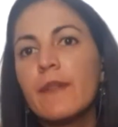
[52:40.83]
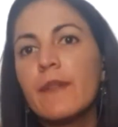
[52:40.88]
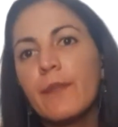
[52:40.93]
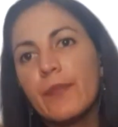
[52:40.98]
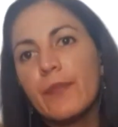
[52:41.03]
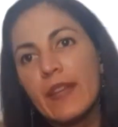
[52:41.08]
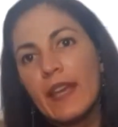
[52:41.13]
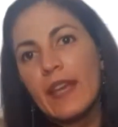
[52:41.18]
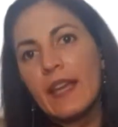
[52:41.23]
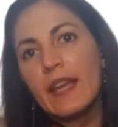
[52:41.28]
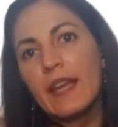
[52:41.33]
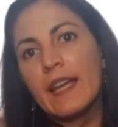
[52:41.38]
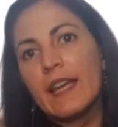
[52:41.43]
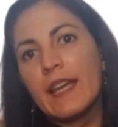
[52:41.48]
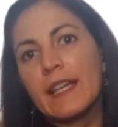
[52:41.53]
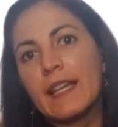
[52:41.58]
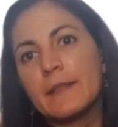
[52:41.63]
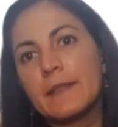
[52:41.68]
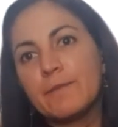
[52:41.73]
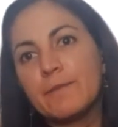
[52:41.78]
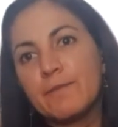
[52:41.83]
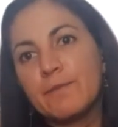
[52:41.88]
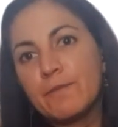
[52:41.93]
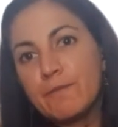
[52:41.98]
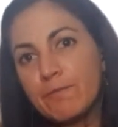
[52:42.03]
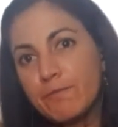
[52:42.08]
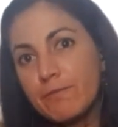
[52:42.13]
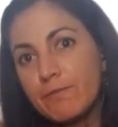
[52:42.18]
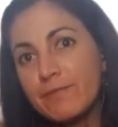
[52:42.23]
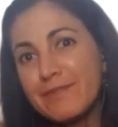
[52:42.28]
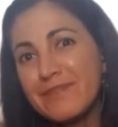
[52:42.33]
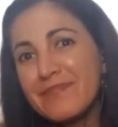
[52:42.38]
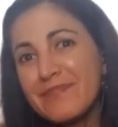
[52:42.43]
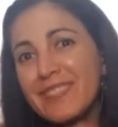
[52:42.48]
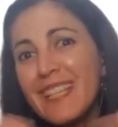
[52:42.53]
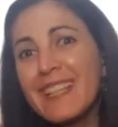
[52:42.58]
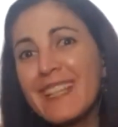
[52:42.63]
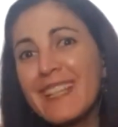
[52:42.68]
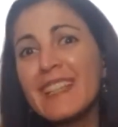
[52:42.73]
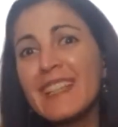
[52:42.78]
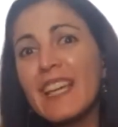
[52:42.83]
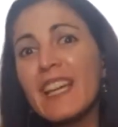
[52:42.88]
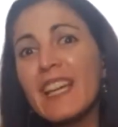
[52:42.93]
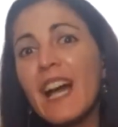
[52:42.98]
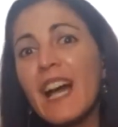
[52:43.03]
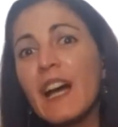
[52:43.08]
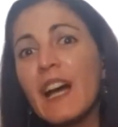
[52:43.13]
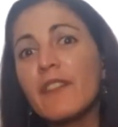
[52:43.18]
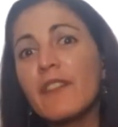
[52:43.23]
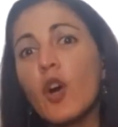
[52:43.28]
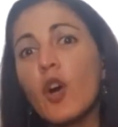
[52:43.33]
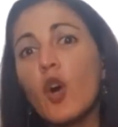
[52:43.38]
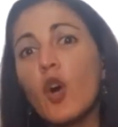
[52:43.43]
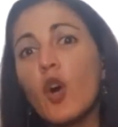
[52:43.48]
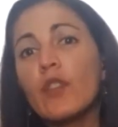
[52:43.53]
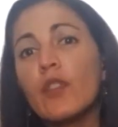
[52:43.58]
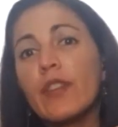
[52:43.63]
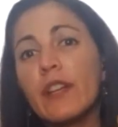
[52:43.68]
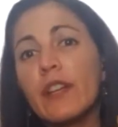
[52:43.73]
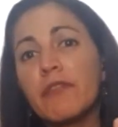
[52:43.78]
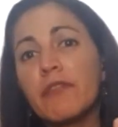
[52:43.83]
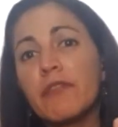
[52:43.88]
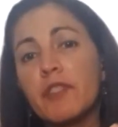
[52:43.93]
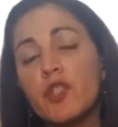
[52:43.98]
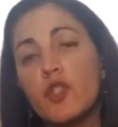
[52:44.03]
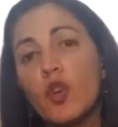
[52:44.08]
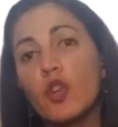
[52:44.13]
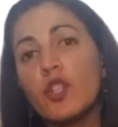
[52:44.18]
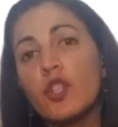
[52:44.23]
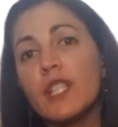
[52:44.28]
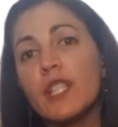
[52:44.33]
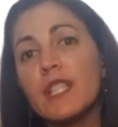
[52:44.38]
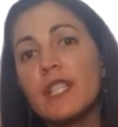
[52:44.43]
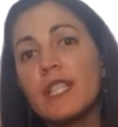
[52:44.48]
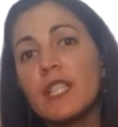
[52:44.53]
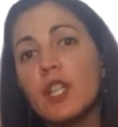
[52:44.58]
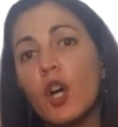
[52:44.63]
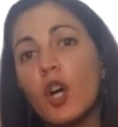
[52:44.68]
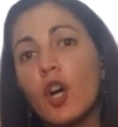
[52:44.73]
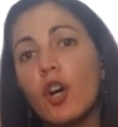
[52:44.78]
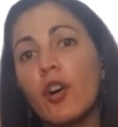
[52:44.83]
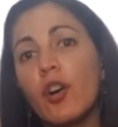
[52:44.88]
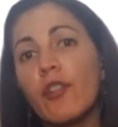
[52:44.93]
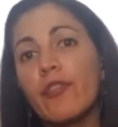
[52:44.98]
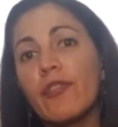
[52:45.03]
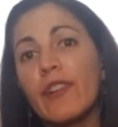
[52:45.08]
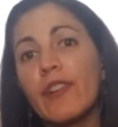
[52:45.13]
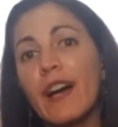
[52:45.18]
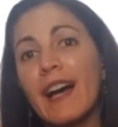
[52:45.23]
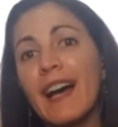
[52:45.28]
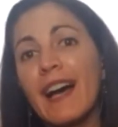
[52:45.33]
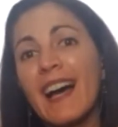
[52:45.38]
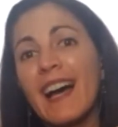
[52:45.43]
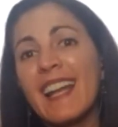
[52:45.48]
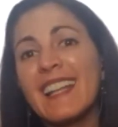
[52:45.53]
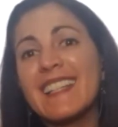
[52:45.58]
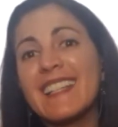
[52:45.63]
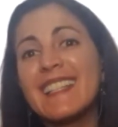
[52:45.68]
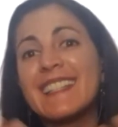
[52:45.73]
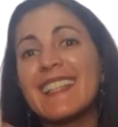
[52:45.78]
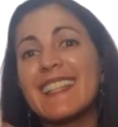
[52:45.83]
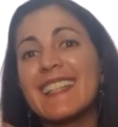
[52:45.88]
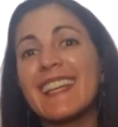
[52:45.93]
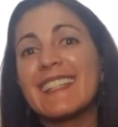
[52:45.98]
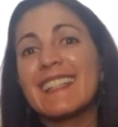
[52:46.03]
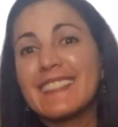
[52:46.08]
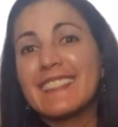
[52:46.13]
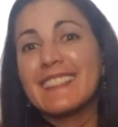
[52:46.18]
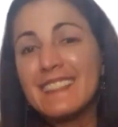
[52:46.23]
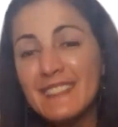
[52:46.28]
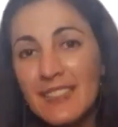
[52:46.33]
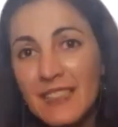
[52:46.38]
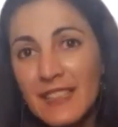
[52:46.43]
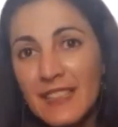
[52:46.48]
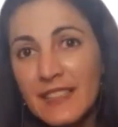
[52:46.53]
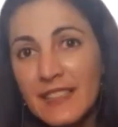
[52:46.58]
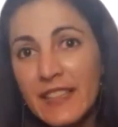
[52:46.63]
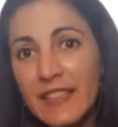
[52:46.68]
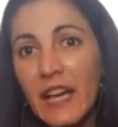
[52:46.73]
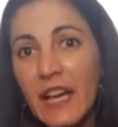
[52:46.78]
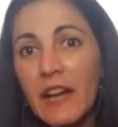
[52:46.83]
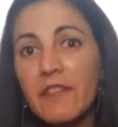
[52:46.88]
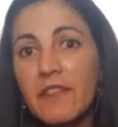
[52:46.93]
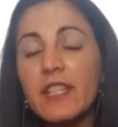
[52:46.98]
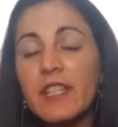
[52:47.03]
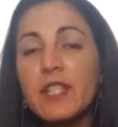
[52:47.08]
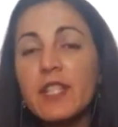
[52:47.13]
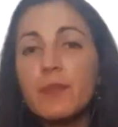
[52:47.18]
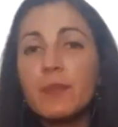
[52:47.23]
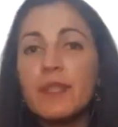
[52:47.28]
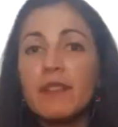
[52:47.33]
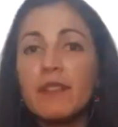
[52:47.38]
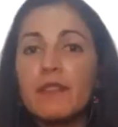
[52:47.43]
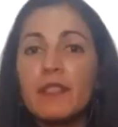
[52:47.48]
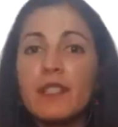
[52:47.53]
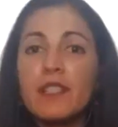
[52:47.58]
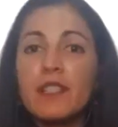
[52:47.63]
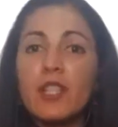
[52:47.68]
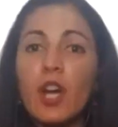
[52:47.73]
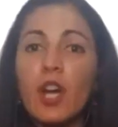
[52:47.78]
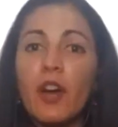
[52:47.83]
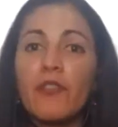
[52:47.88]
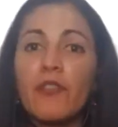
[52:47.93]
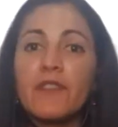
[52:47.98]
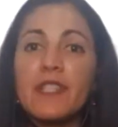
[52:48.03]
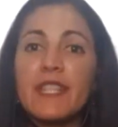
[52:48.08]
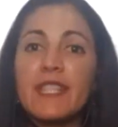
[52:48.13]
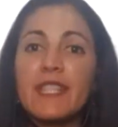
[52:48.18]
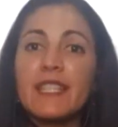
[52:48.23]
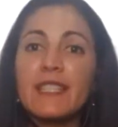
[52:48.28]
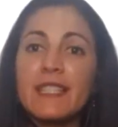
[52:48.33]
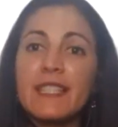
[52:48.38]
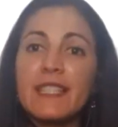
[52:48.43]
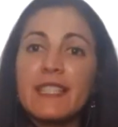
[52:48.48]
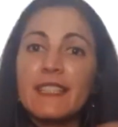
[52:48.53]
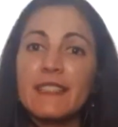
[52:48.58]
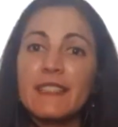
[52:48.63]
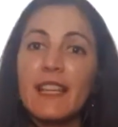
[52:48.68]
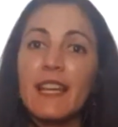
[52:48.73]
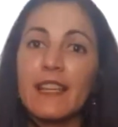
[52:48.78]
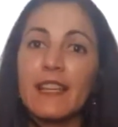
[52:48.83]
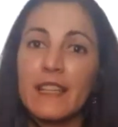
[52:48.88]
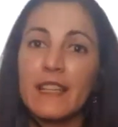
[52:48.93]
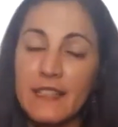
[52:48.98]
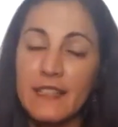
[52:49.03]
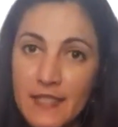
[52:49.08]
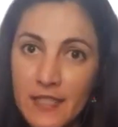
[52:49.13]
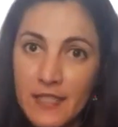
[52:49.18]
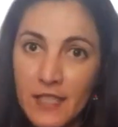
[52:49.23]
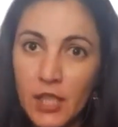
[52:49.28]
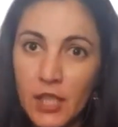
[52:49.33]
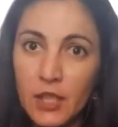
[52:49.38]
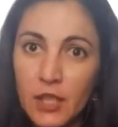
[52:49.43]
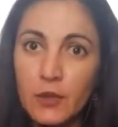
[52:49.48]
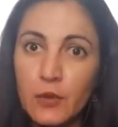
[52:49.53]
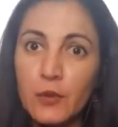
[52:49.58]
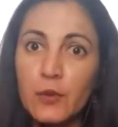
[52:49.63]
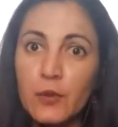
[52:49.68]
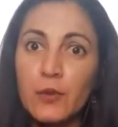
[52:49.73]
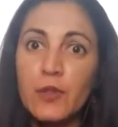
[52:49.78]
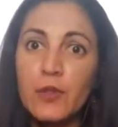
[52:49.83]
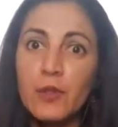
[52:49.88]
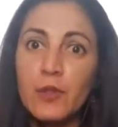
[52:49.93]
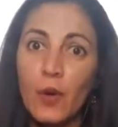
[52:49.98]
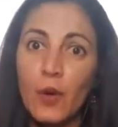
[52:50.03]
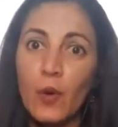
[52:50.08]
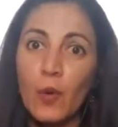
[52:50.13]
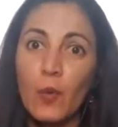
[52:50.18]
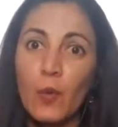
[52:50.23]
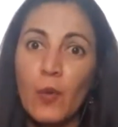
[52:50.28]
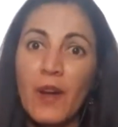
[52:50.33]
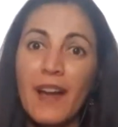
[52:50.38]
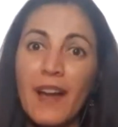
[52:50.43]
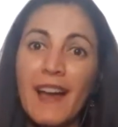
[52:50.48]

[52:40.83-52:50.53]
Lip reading: And they have the resources of an state. They have the experience of 60 decades to do so.